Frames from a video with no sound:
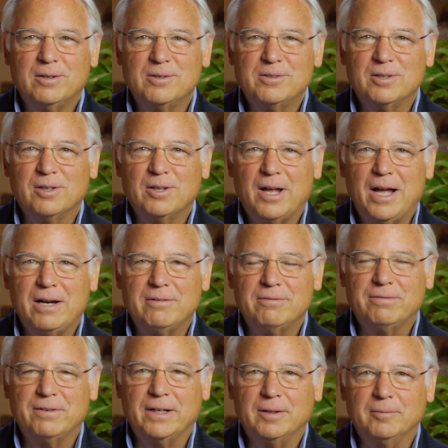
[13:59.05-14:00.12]
There's a lot
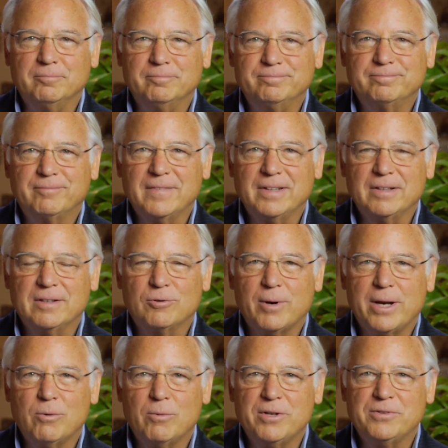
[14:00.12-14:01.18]
of
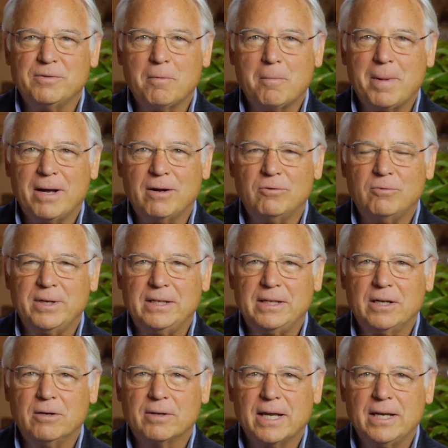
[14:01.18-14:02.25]
great wisdom about retail,